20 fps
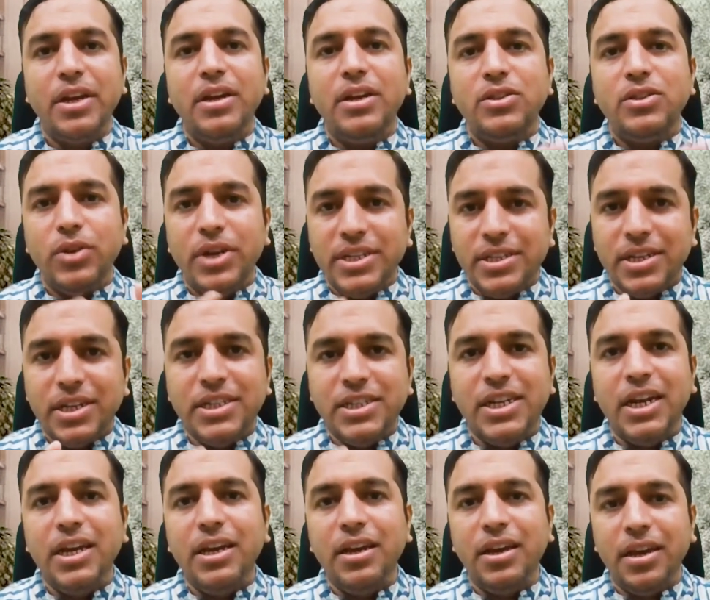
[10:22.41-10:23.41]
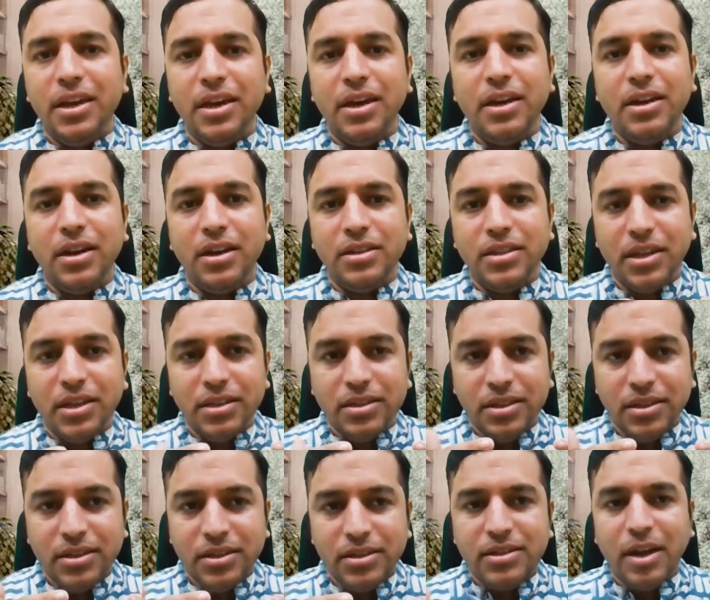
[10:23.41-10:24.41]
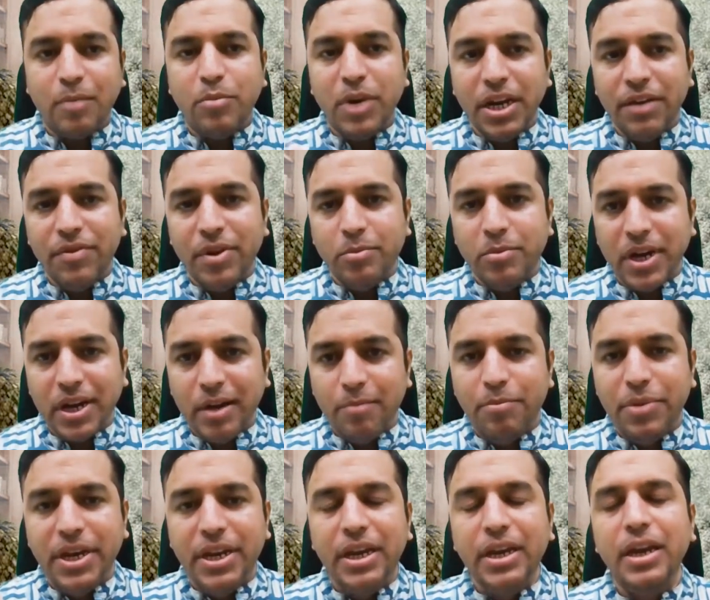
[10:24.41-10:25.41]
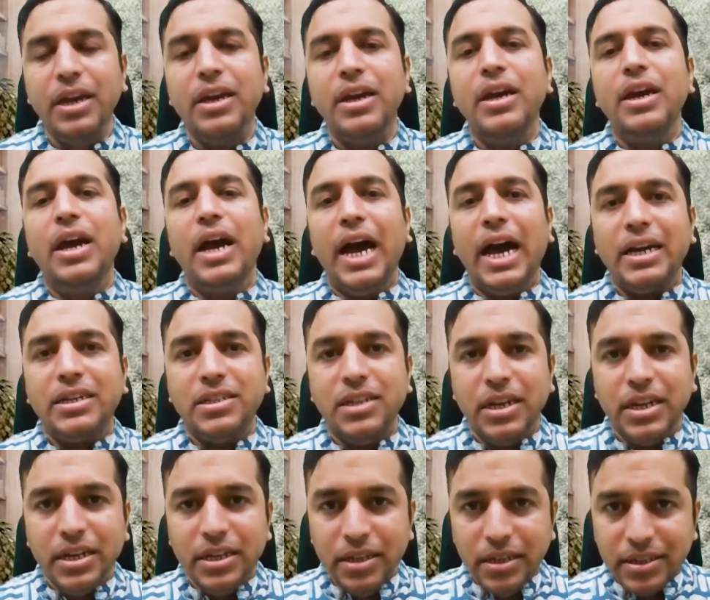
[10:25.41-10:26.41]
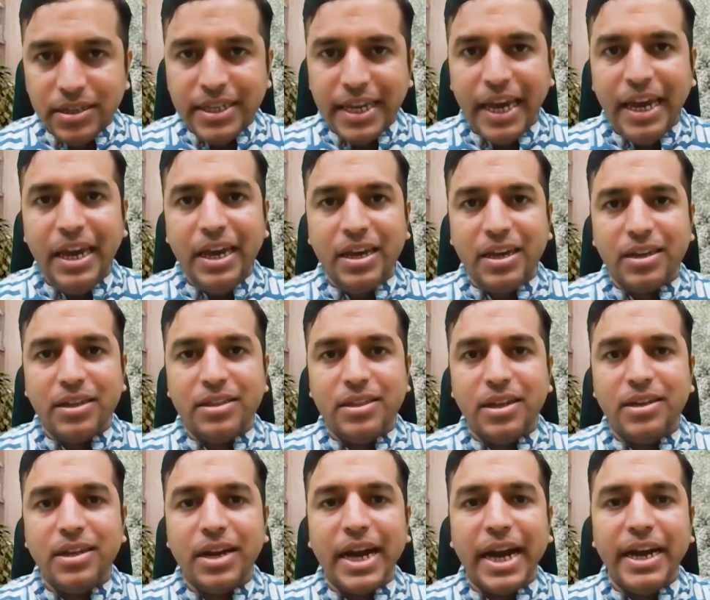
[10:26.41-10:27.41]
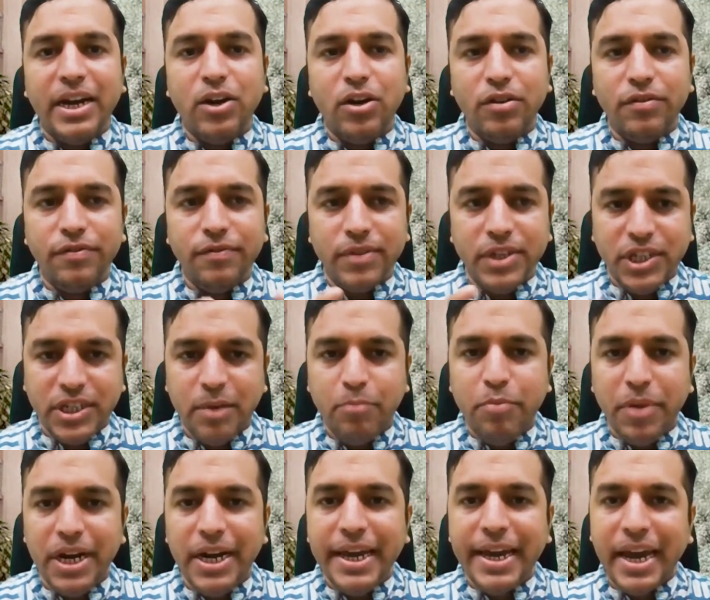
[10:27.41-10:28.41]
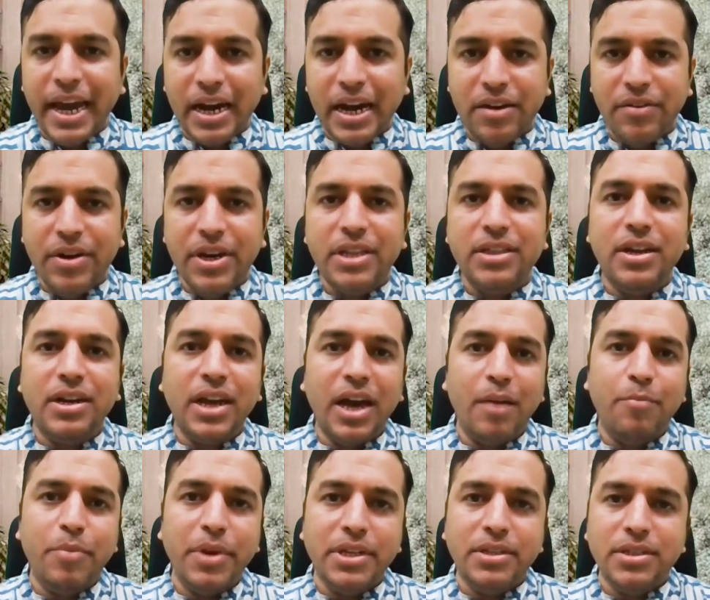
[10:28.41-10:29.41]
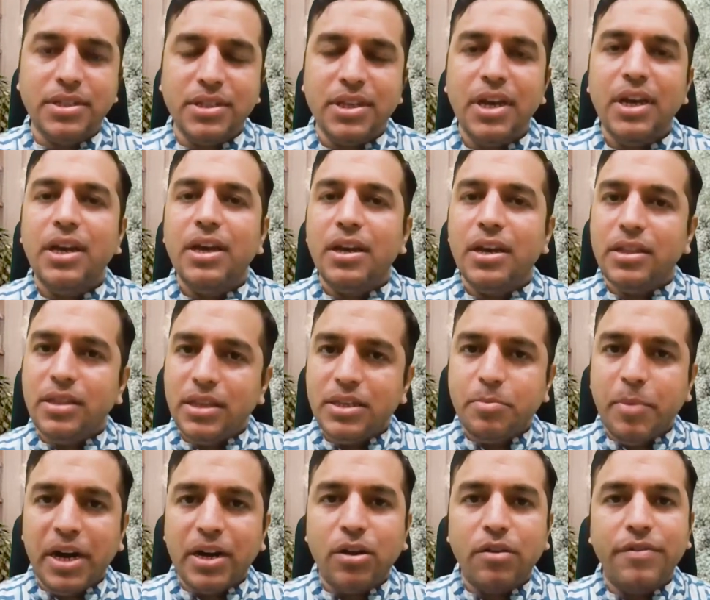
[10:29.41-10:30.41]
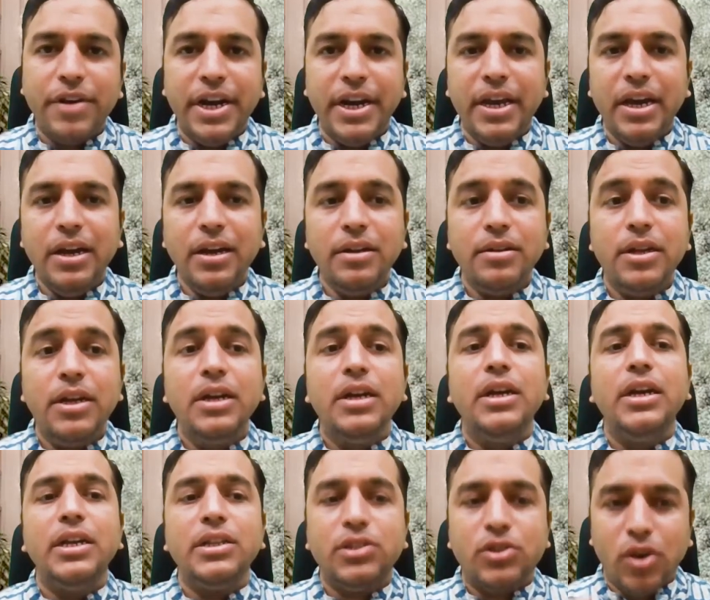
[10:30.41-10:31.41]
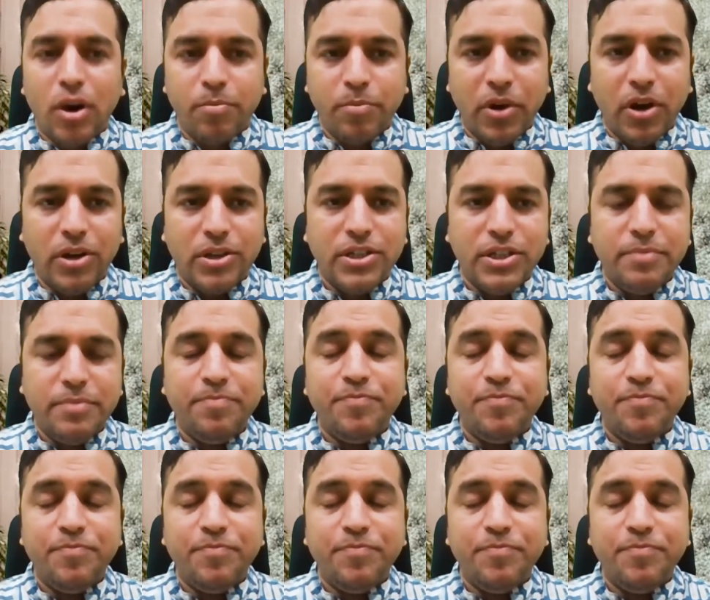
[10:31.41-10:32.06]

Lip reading: So essentially here, this is somebody from the company actually saying that the kind of shipbuilding activity that happens in this part of India is top-notch.